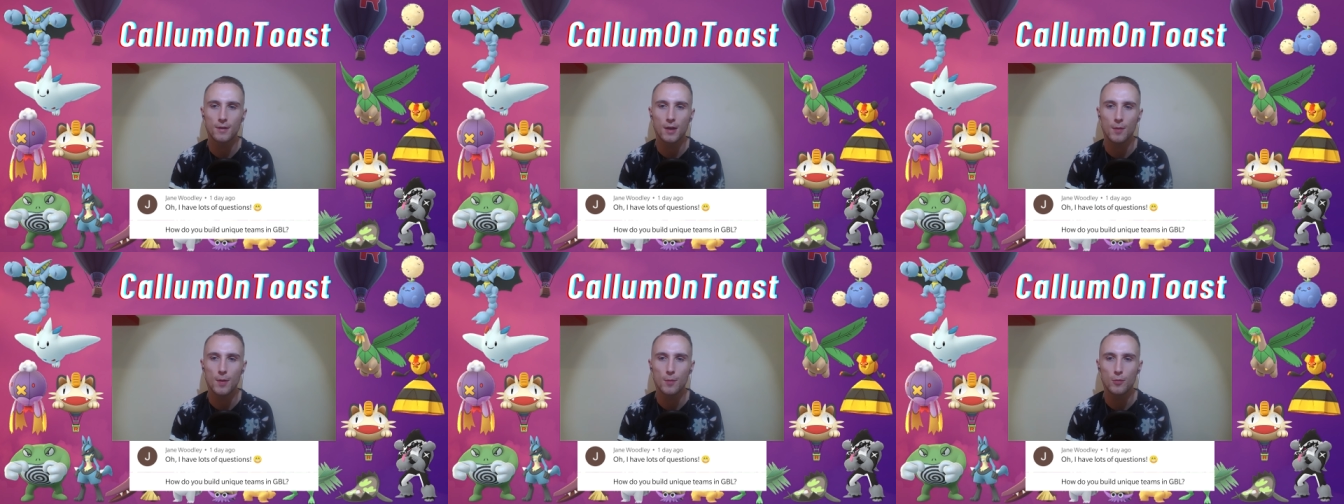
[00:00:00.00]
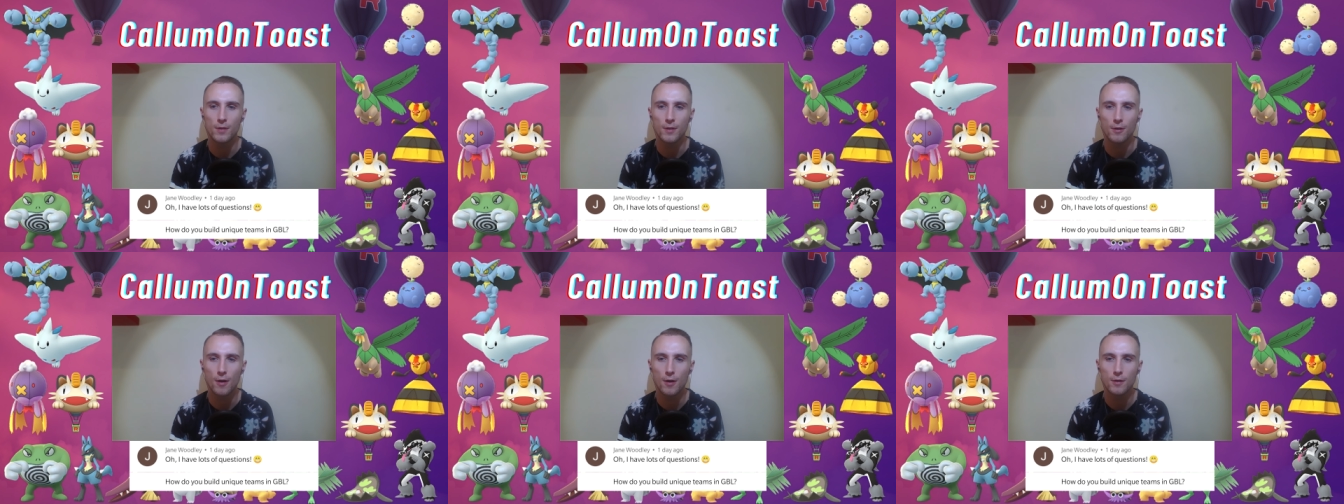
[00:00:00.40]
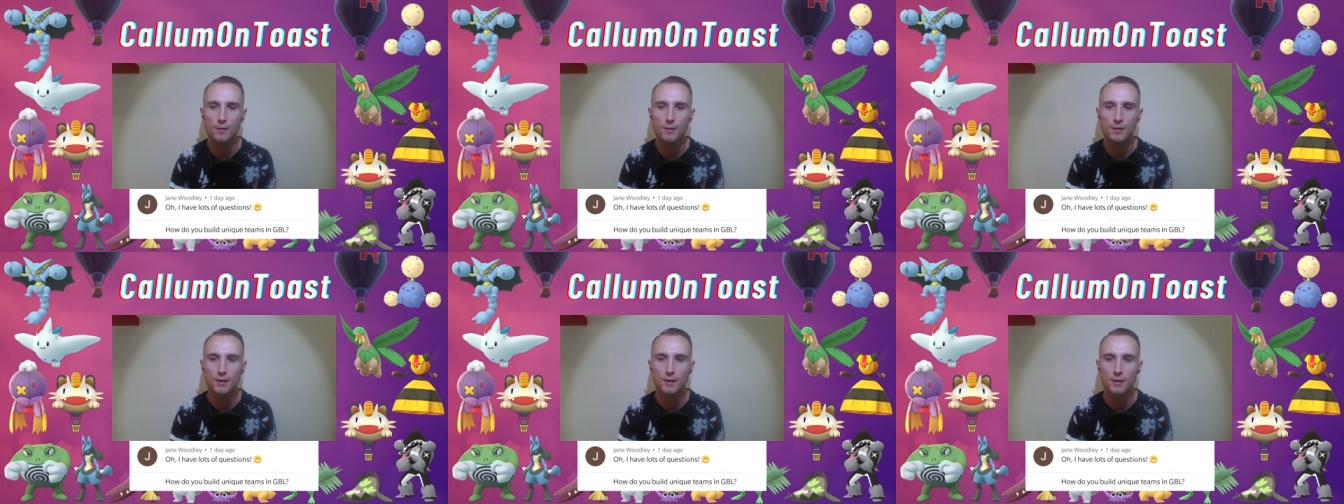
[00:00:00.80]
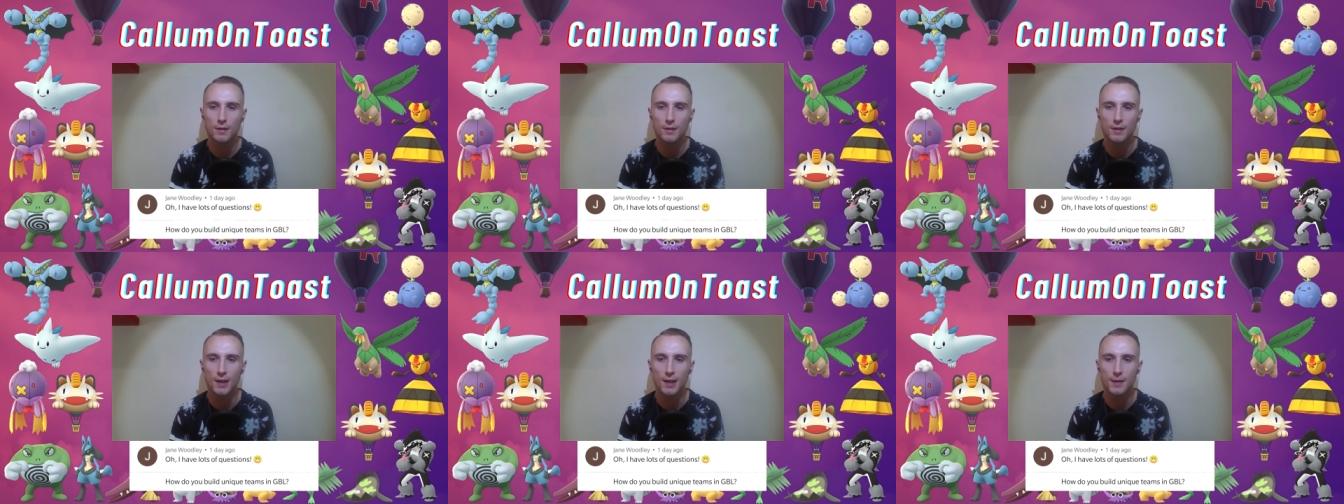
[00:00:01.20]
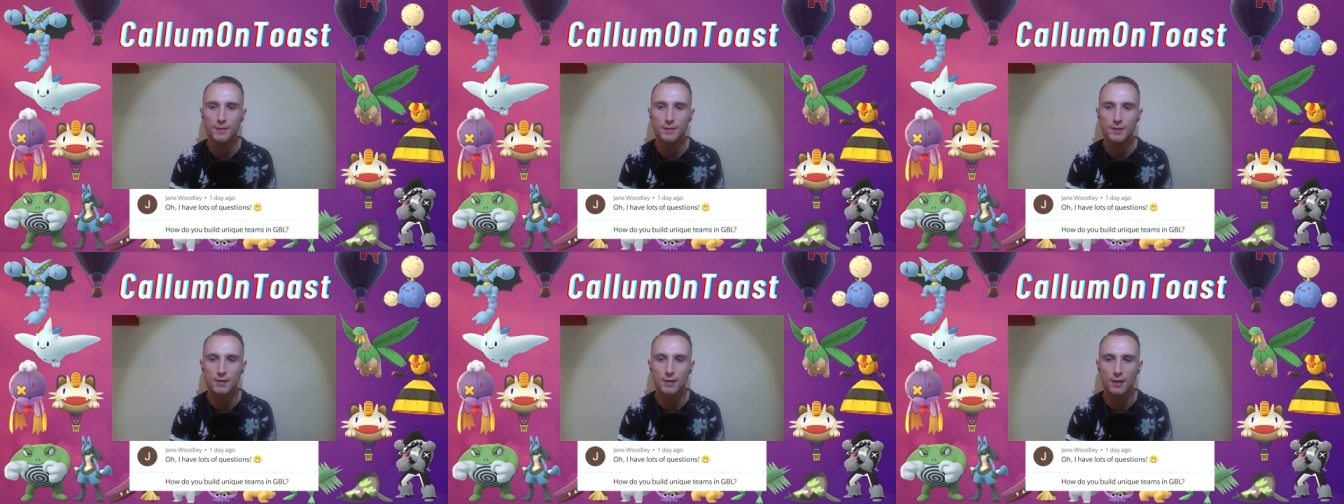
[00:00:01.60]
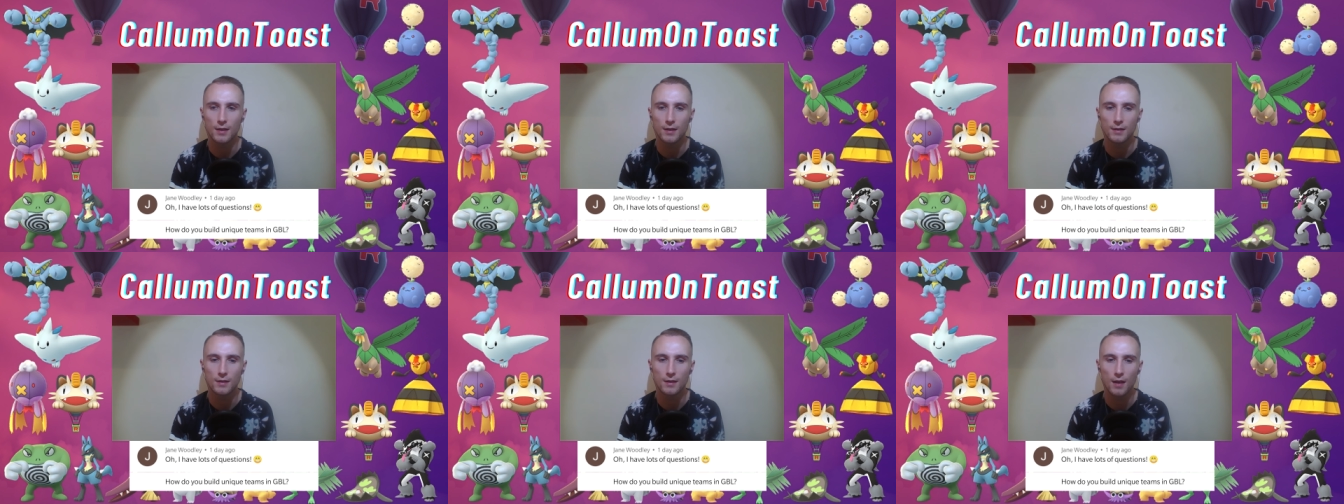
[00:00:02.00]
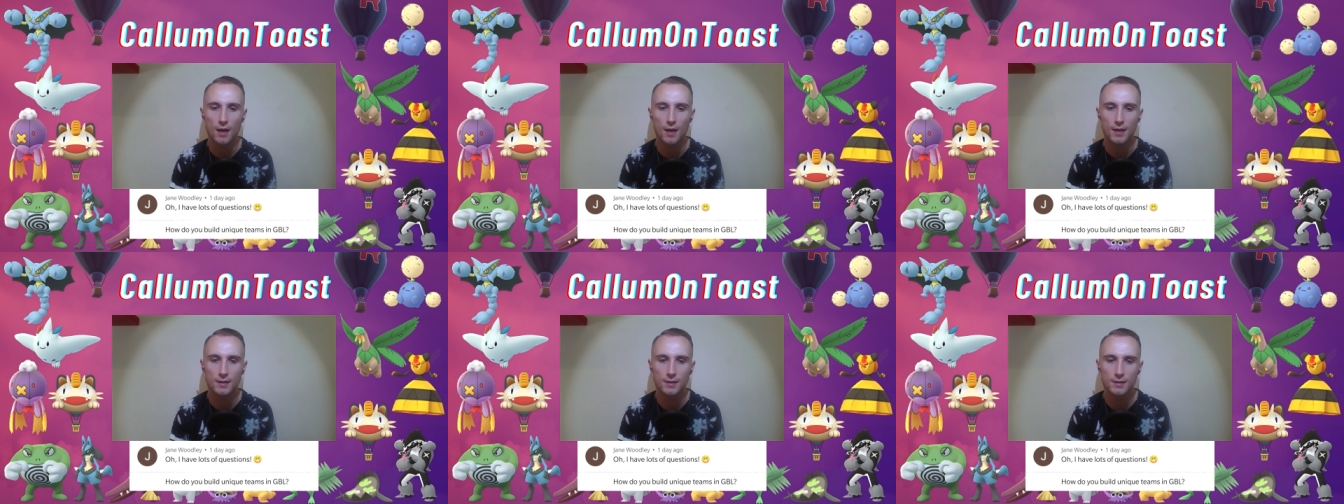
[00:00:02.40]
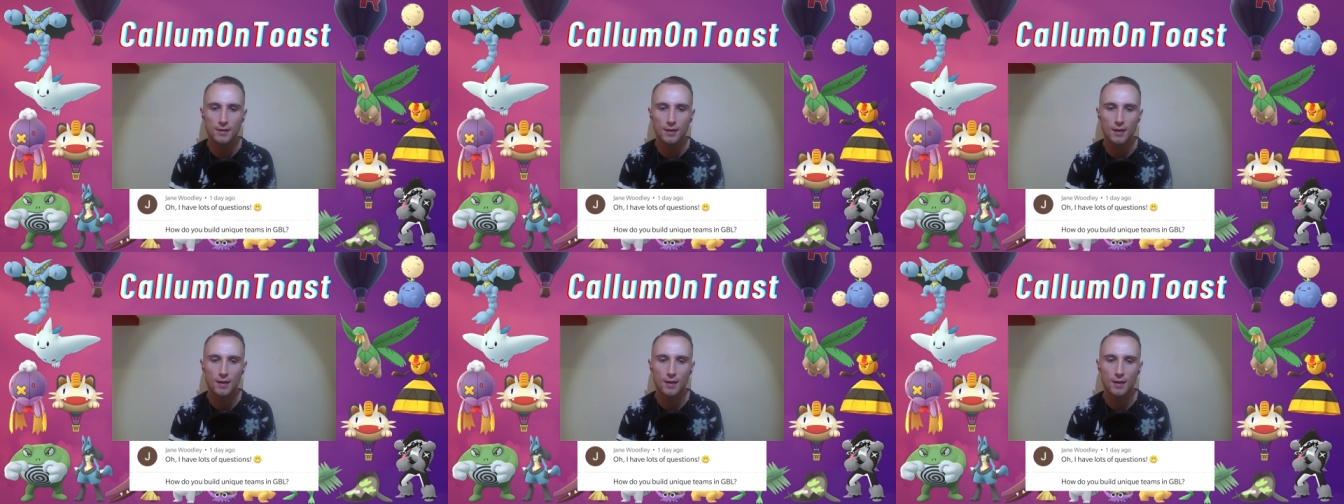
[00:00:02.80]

come up with your own teams and lines